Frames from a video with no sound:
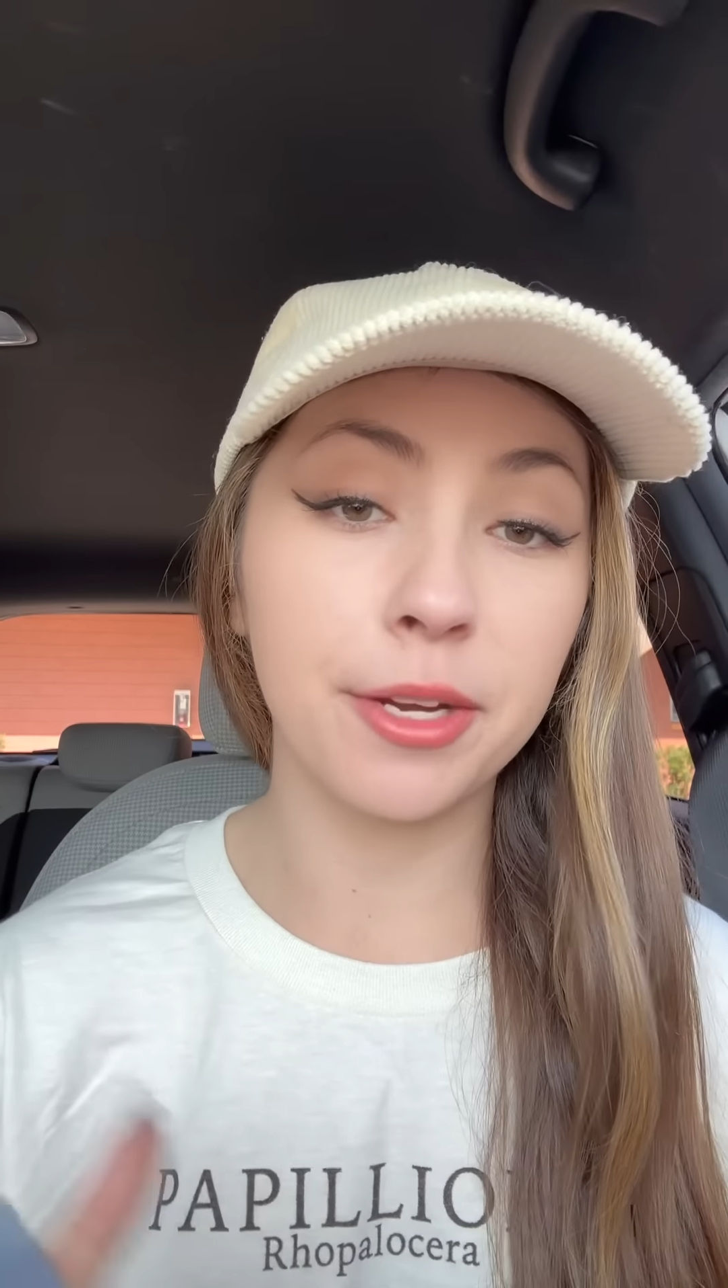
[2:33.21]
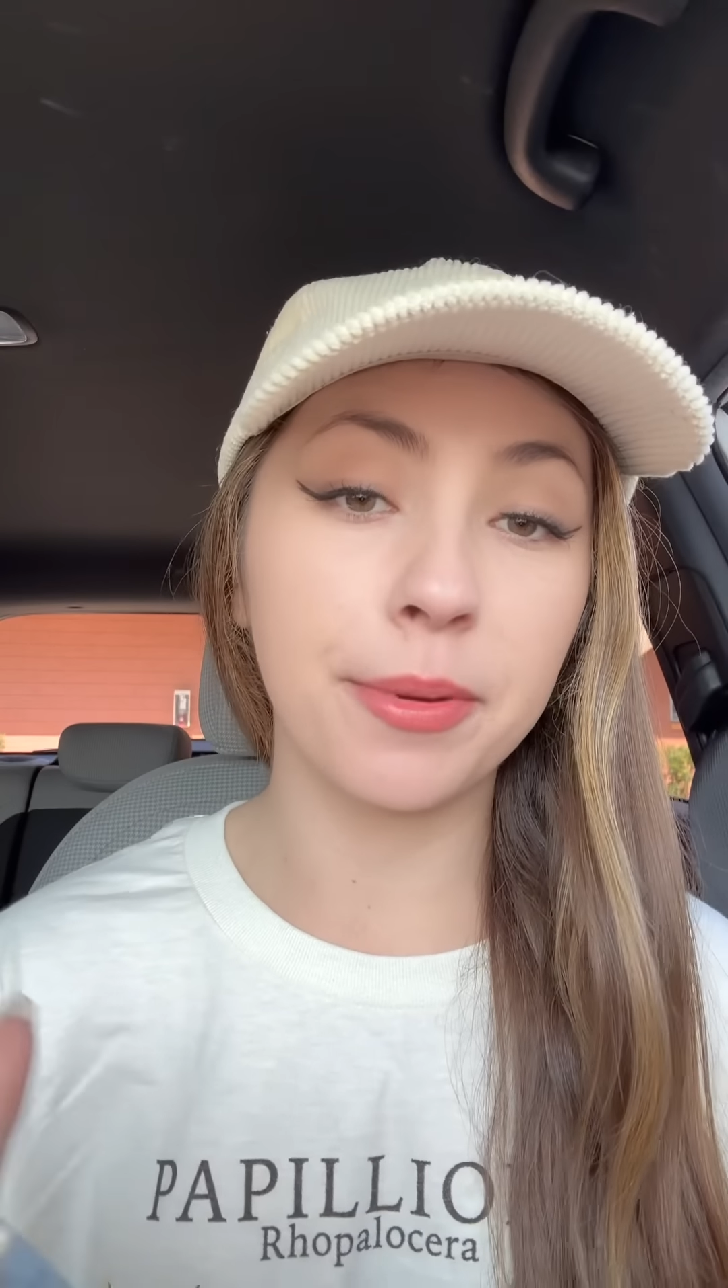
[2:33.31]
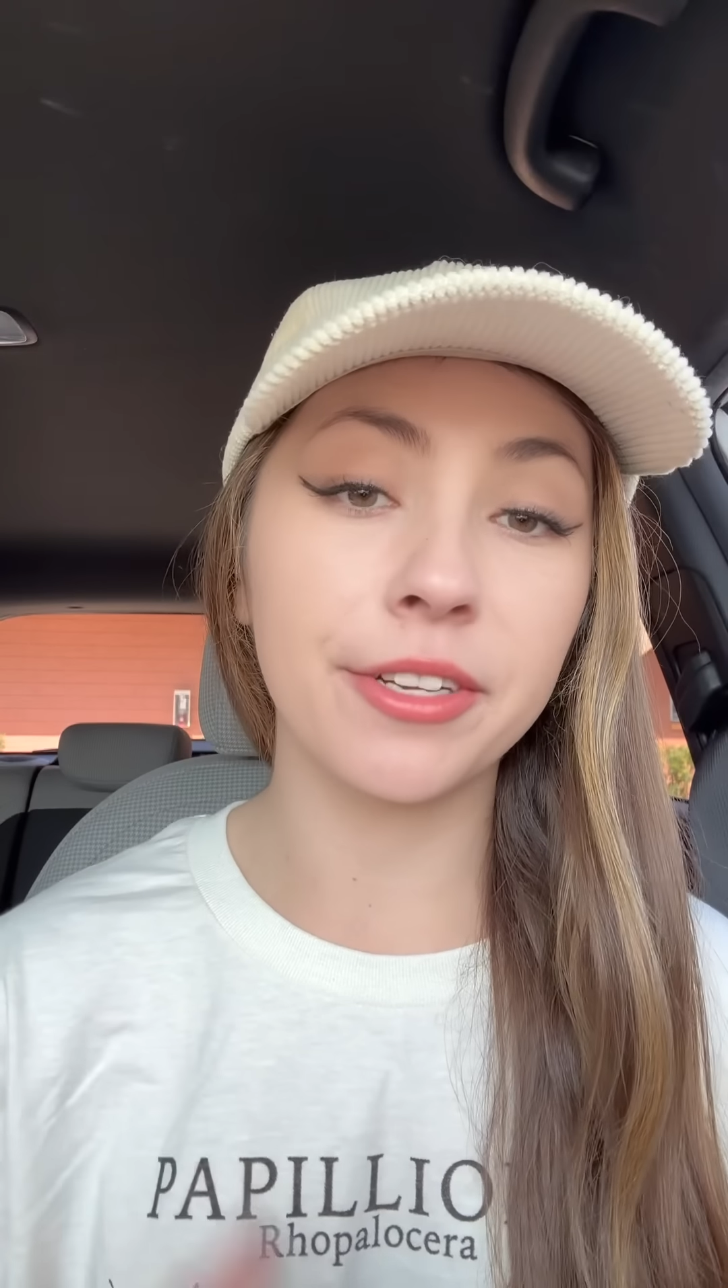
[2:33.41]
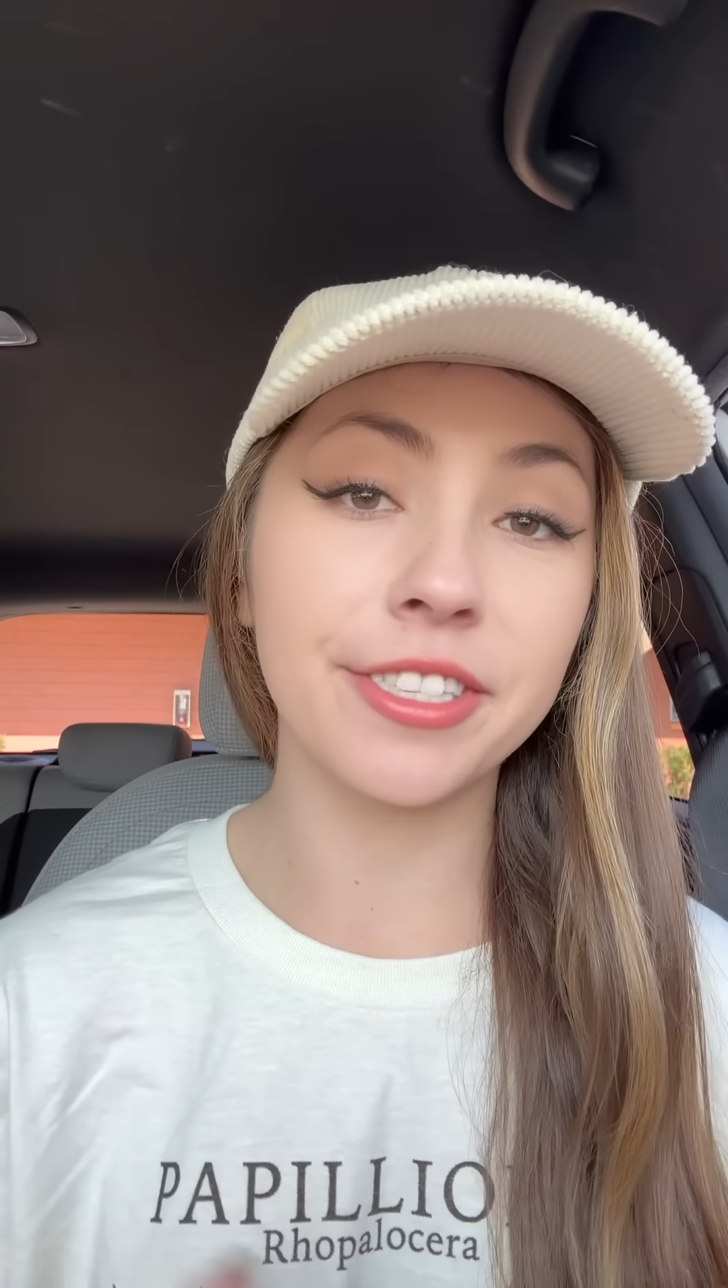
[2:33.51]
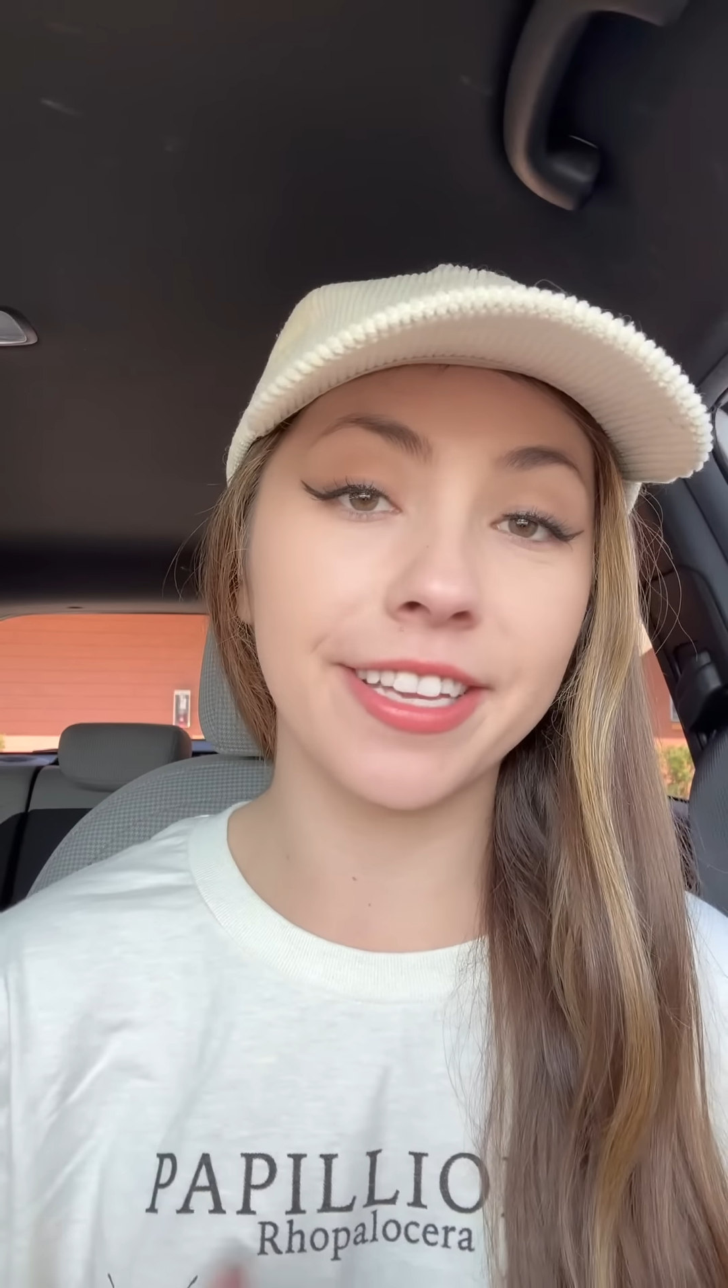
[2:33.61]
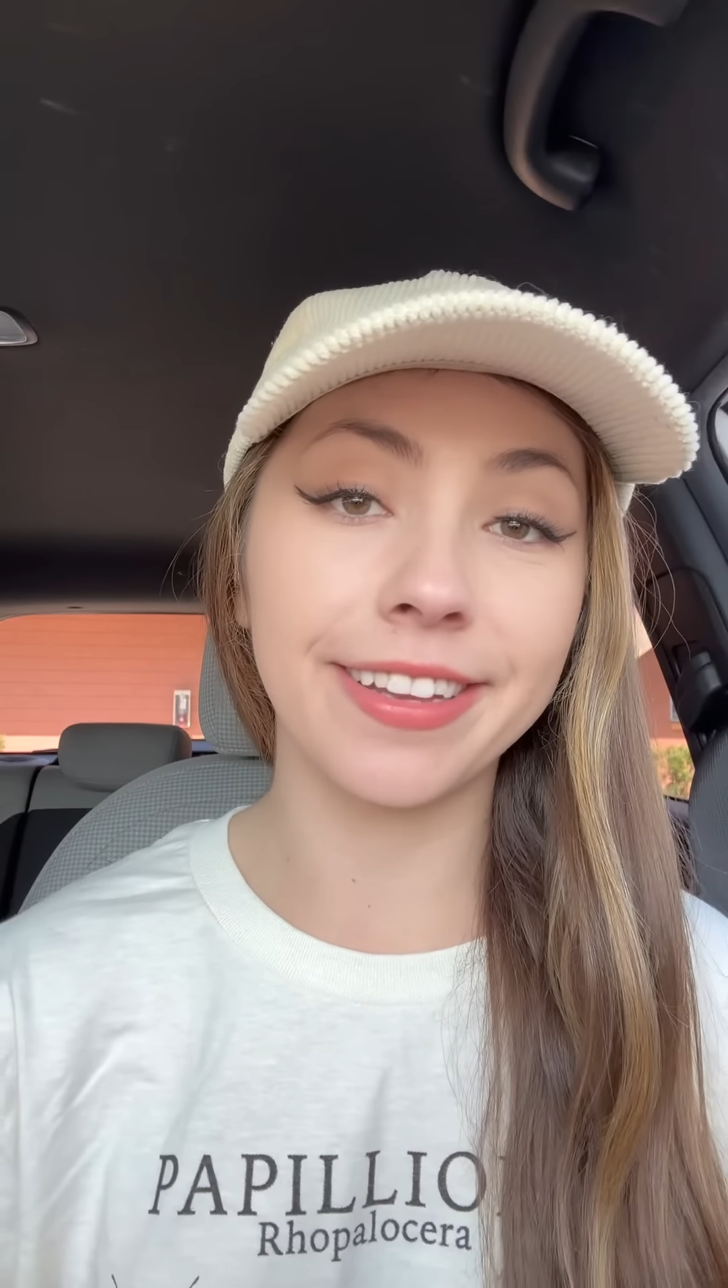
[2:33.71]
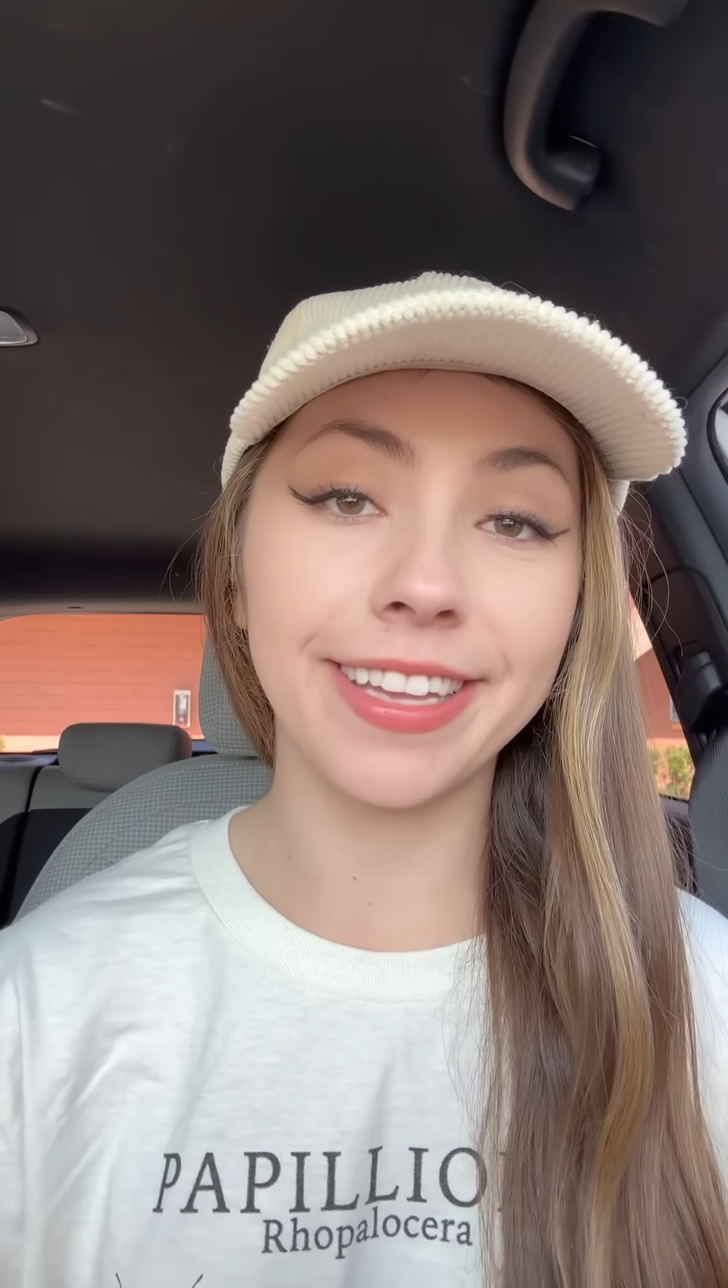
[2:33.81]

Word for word: your person.